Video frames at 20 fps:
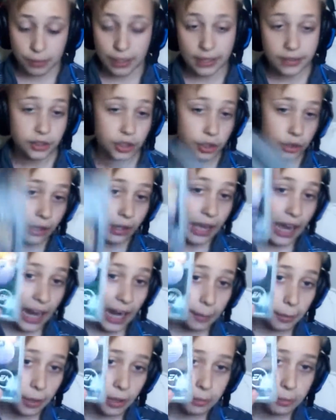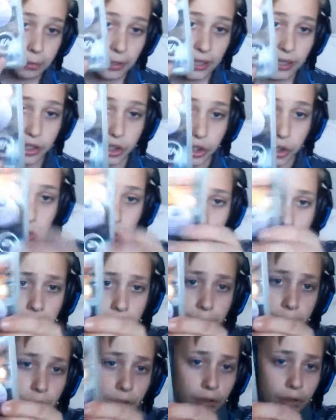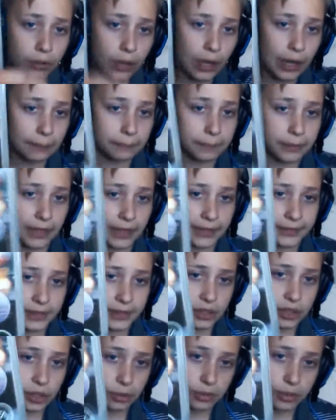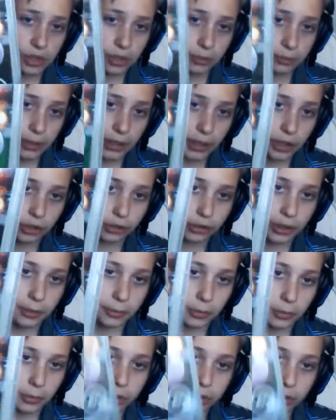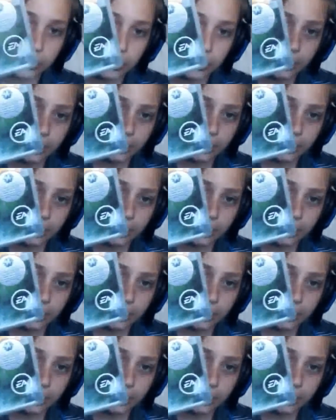it's brand new. I bought it brand new, but I played it, so it's not brand new anymore.